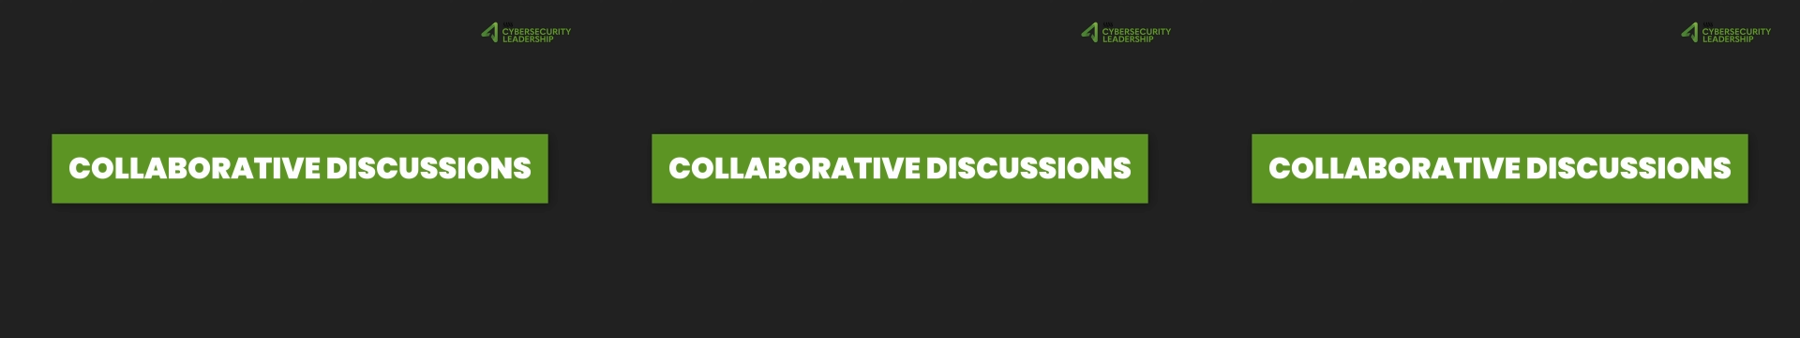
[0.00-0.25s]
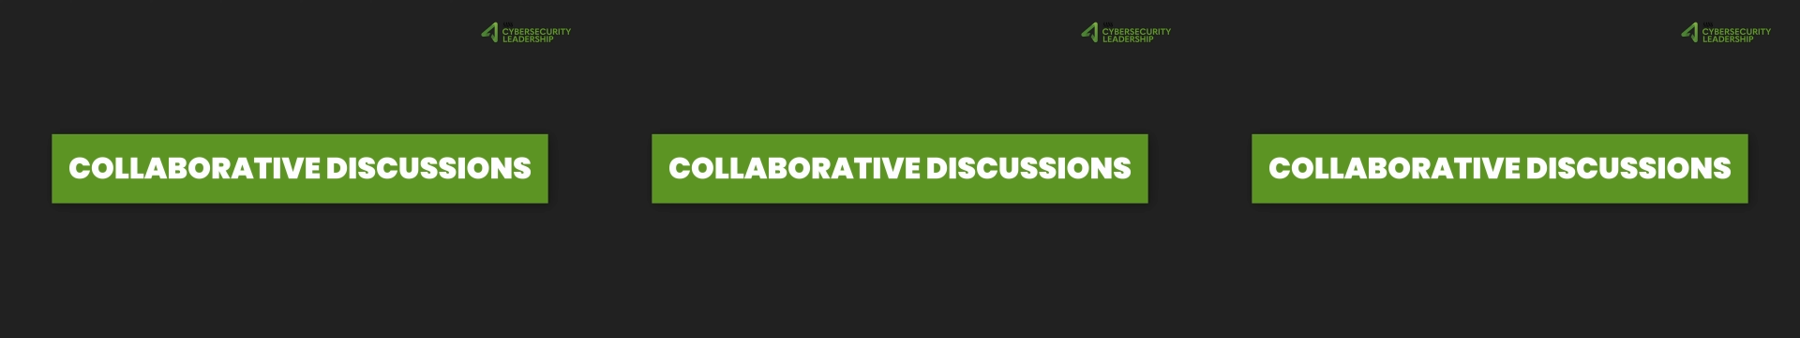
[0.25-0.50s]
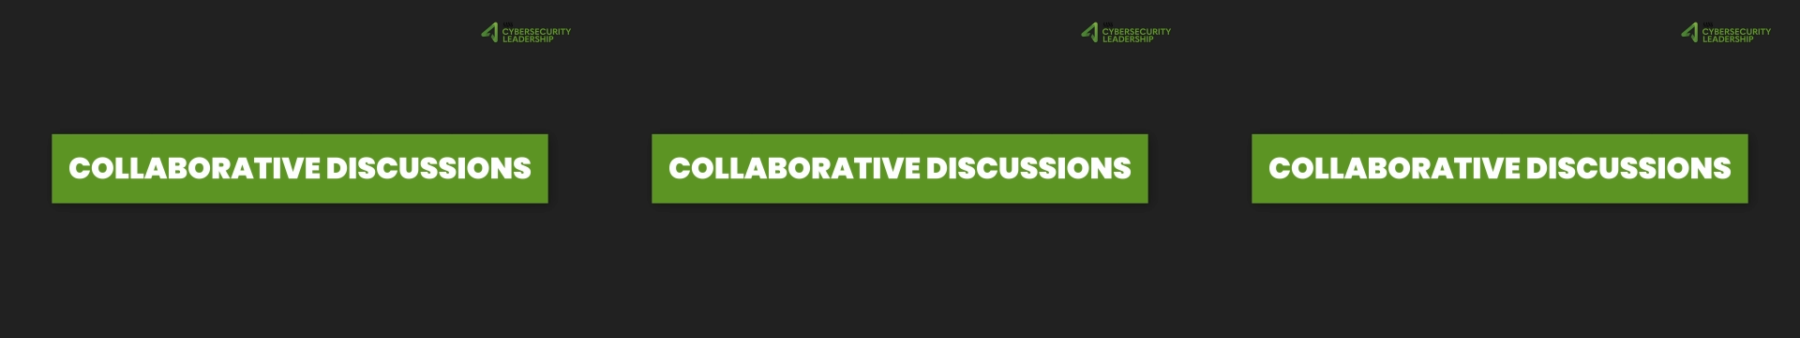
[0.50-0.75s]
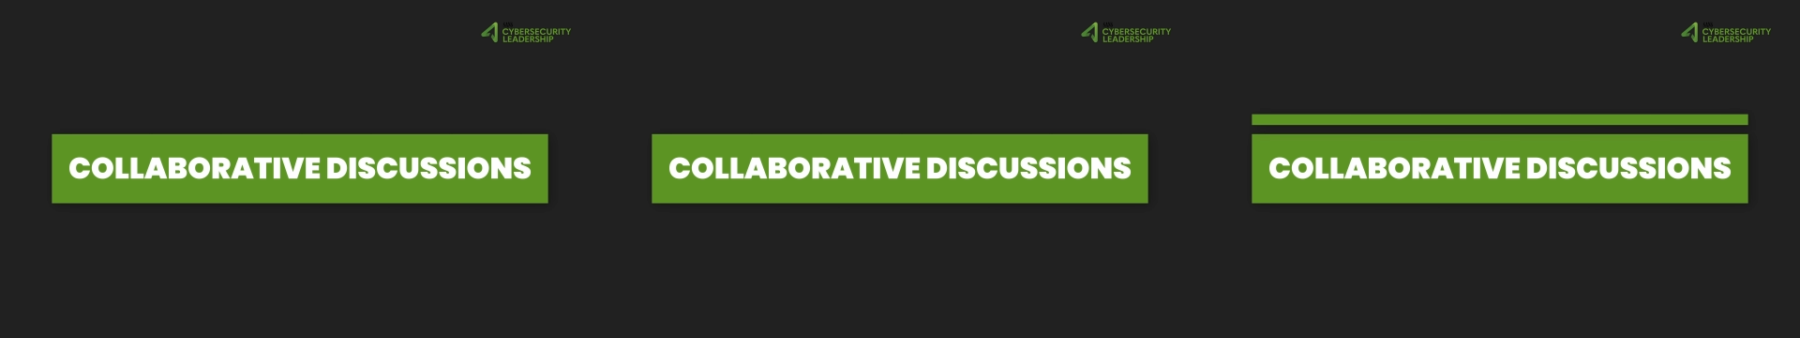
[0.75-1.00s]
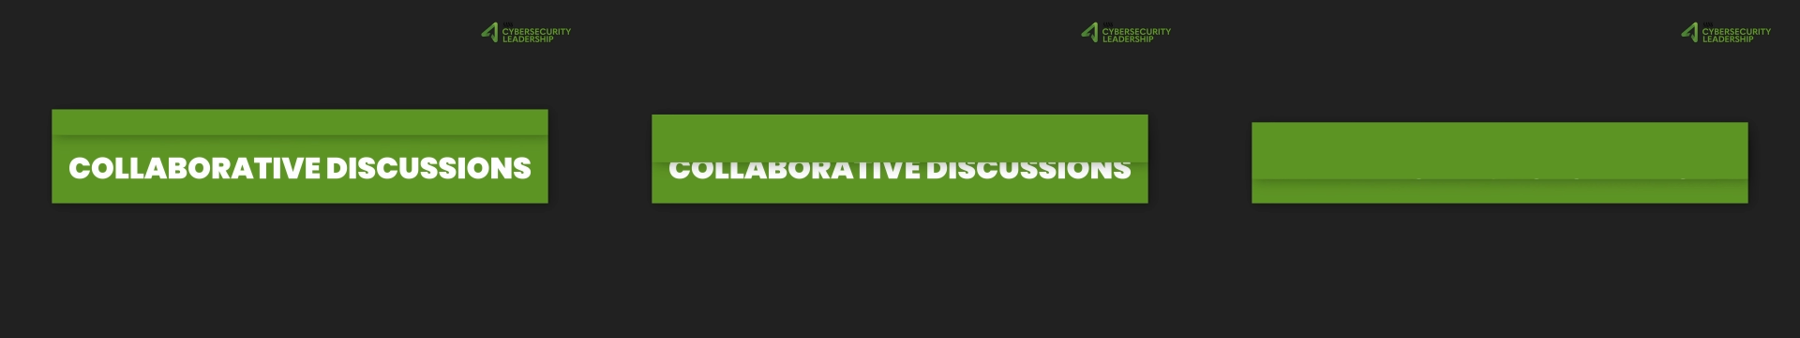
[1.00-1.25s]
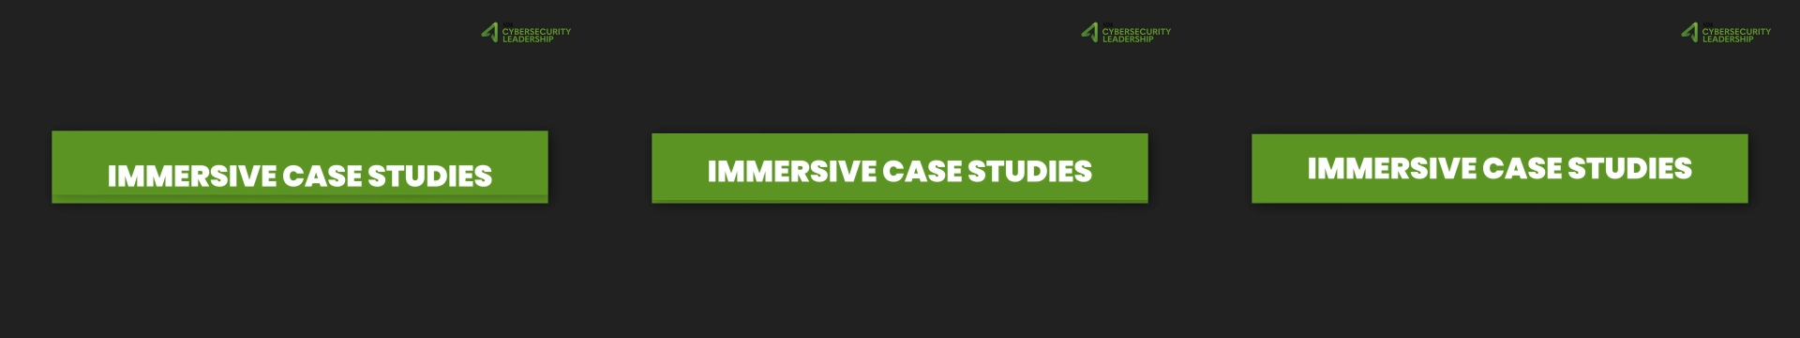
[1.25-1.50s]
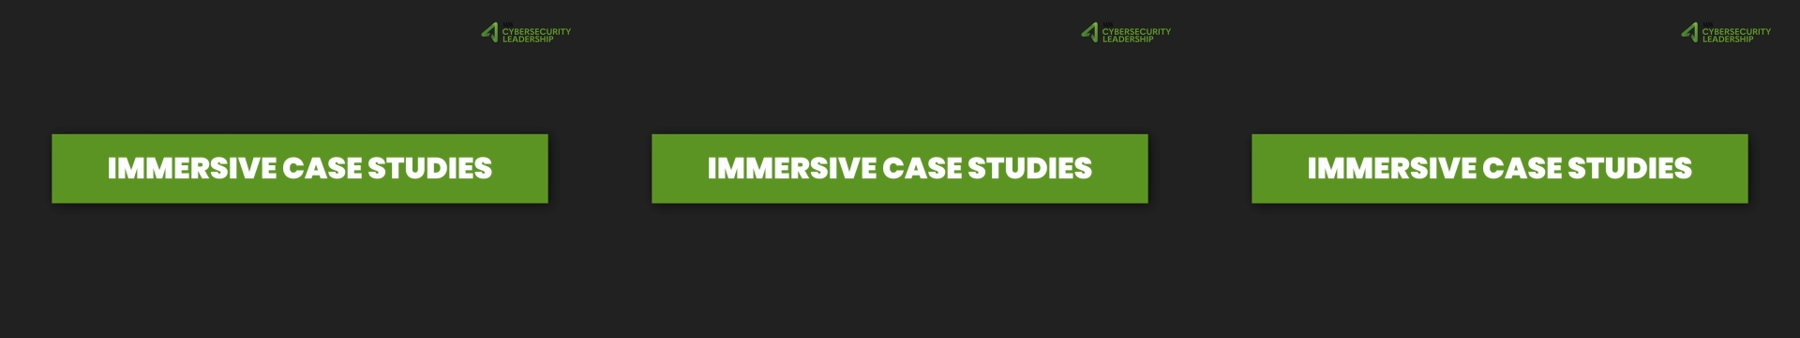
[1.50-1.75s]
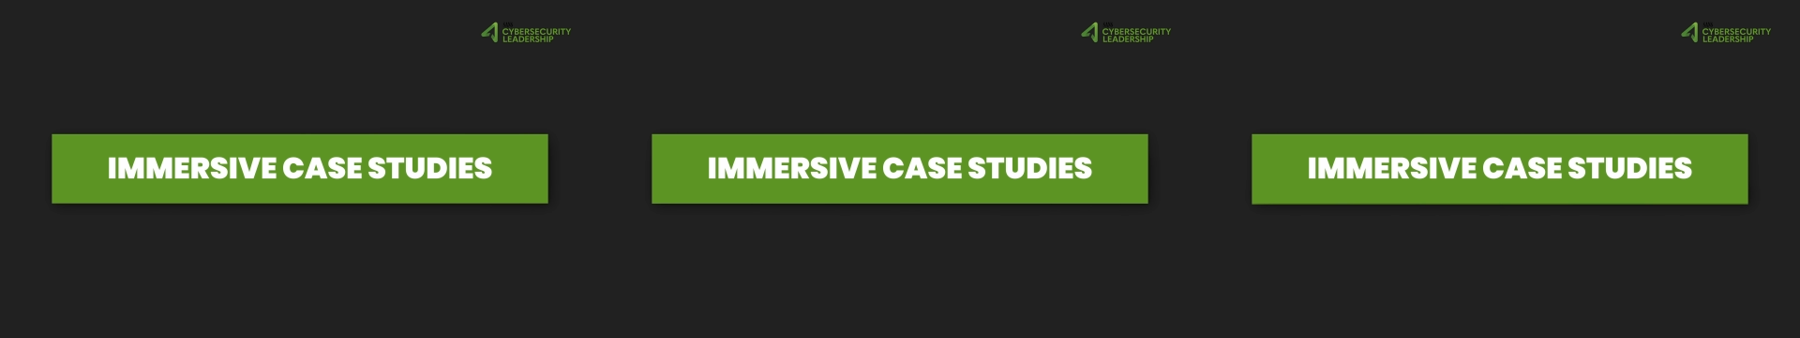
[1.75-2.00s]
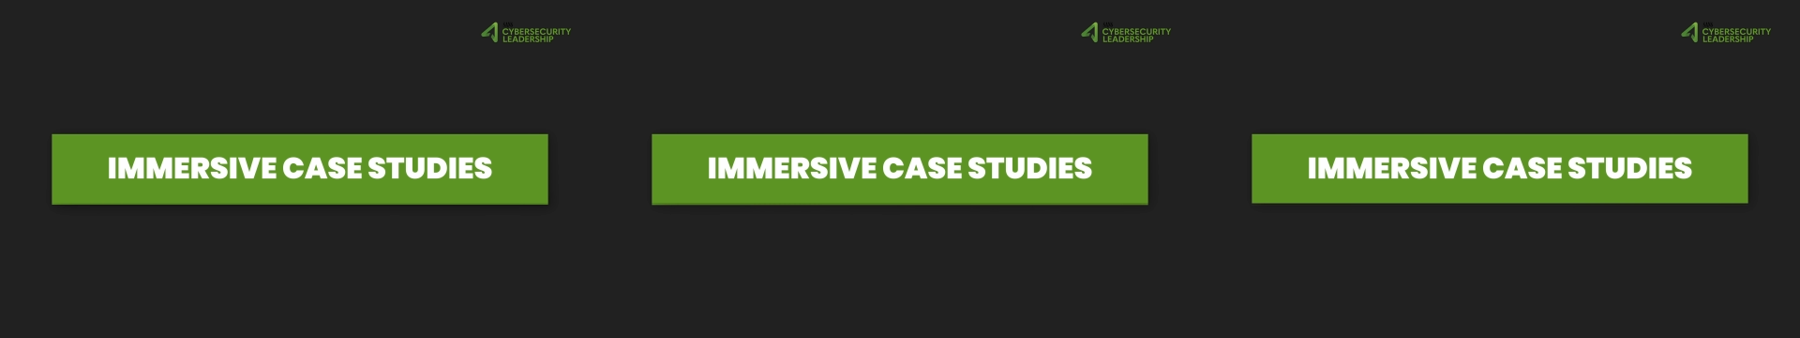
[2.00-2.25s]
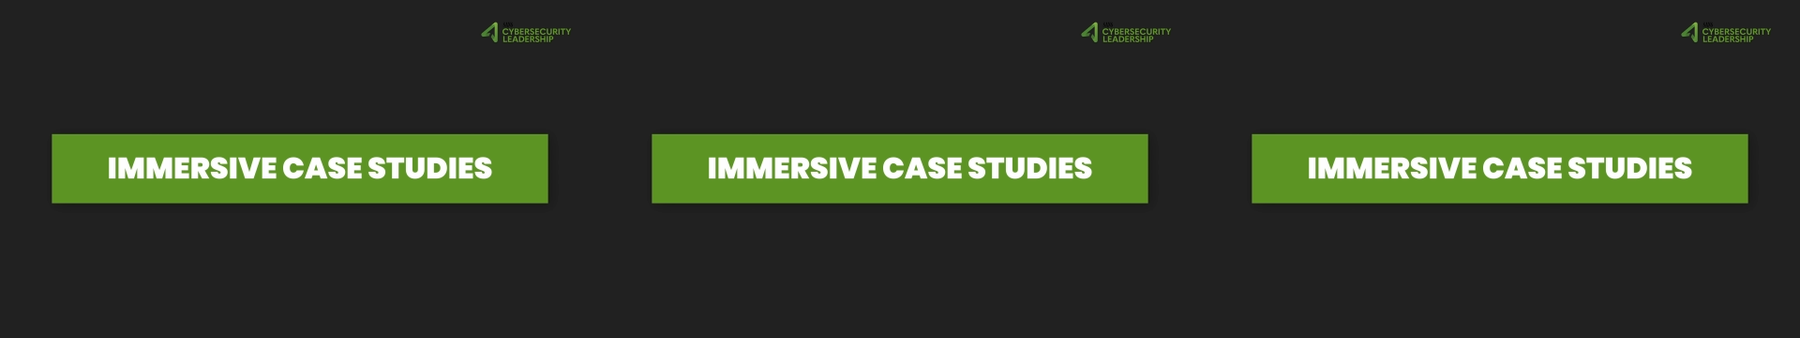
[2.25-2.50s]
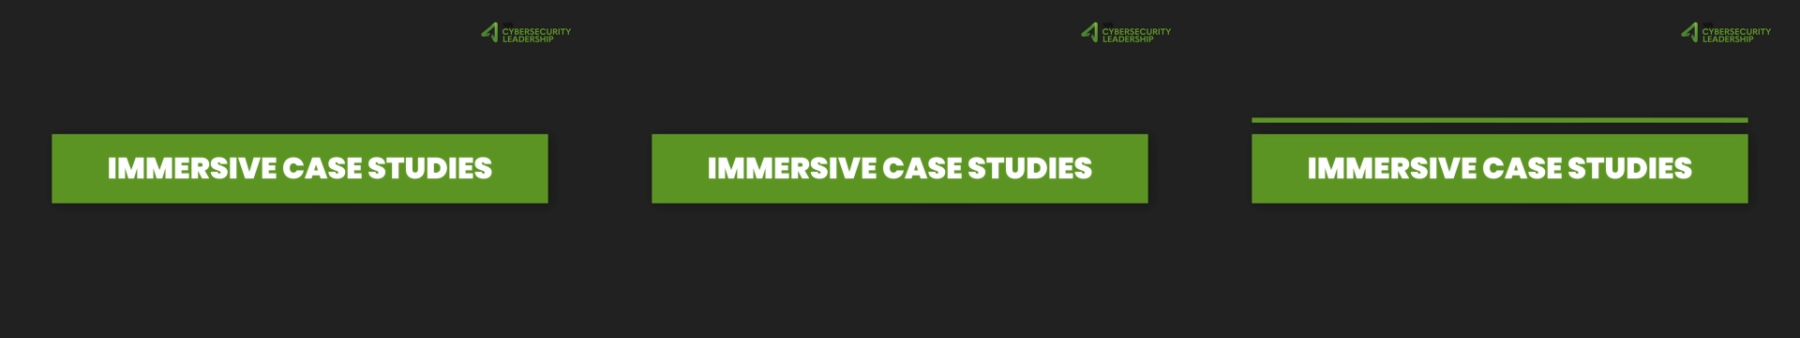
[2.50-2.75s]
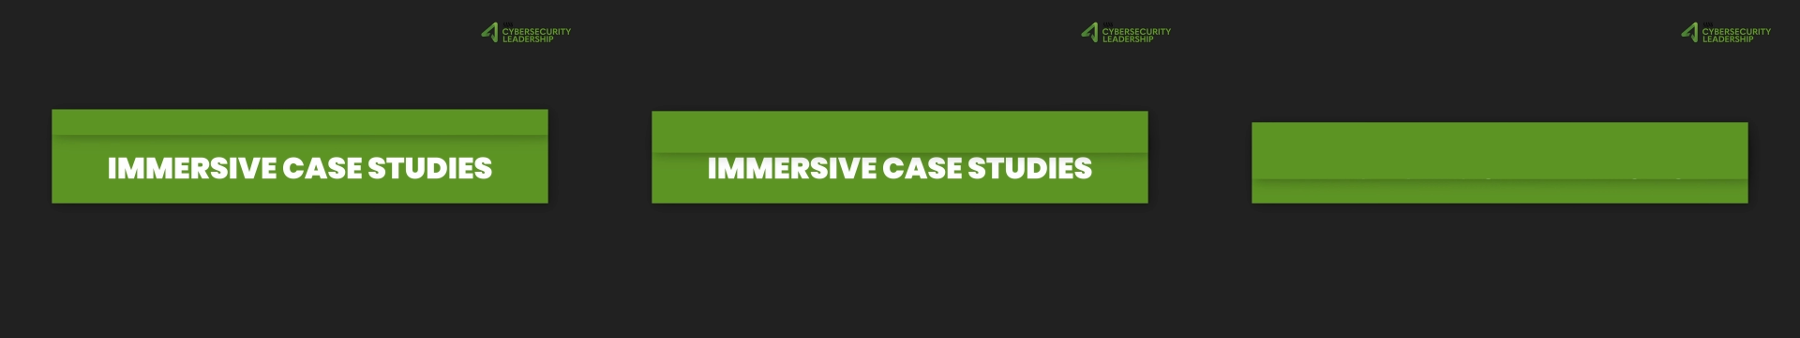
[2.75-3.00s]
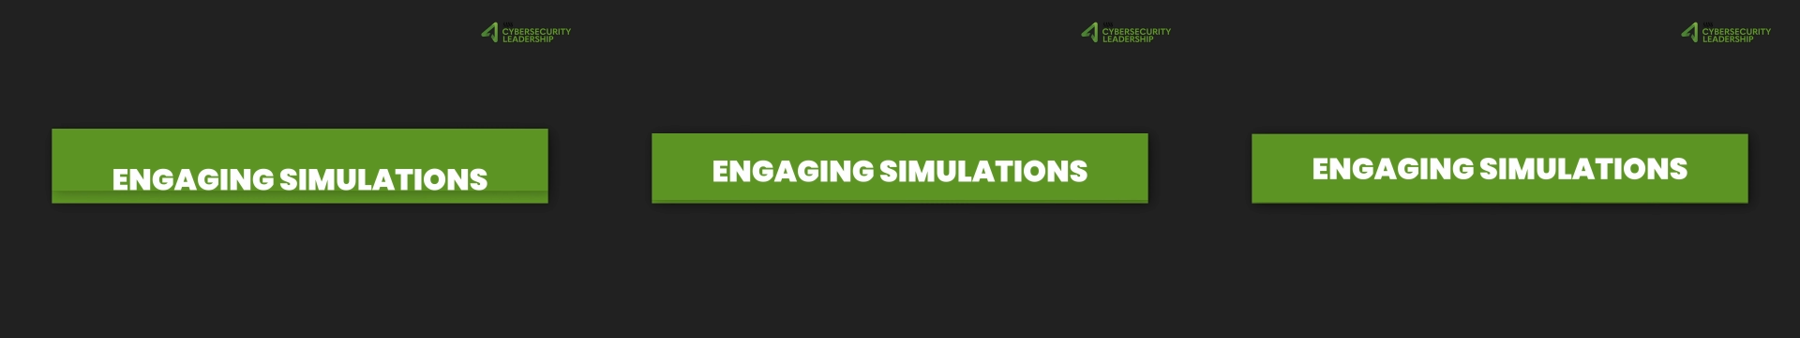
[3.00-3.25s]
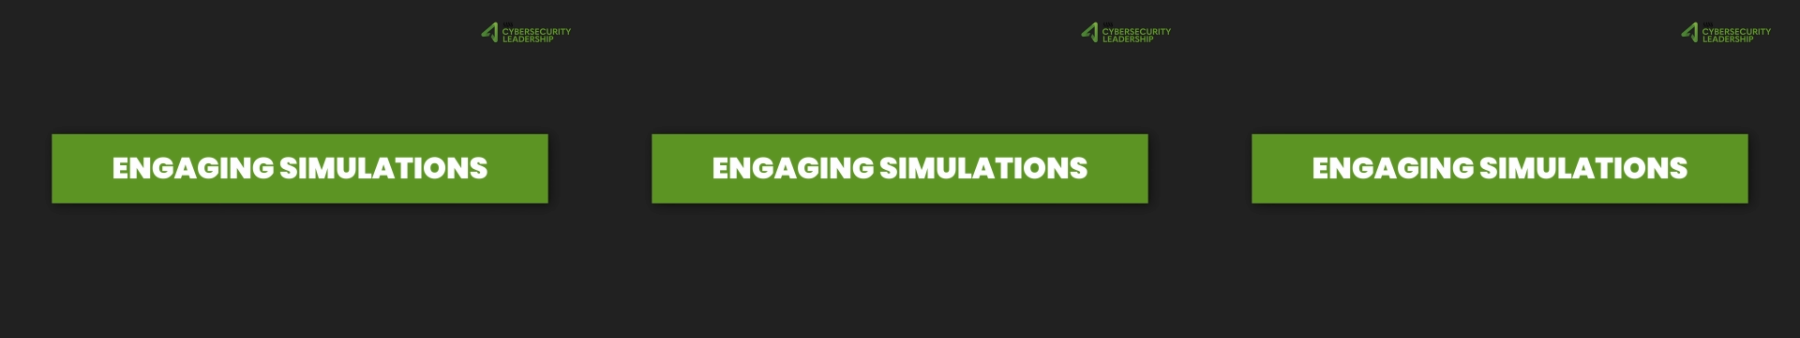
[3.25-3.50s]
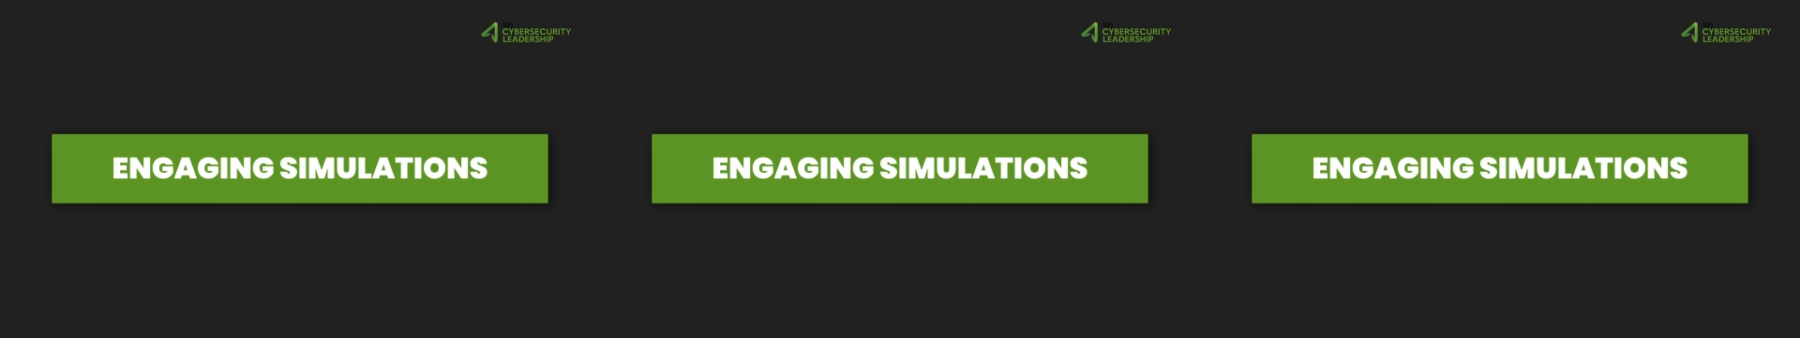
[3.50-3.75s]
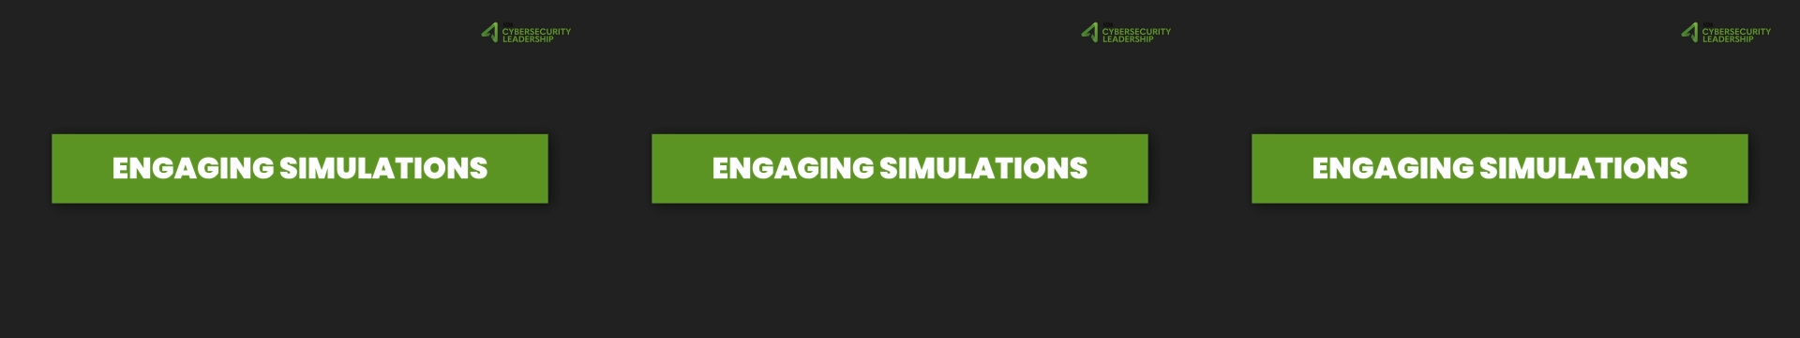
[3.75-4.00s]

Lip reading: [unreadable: no face in view]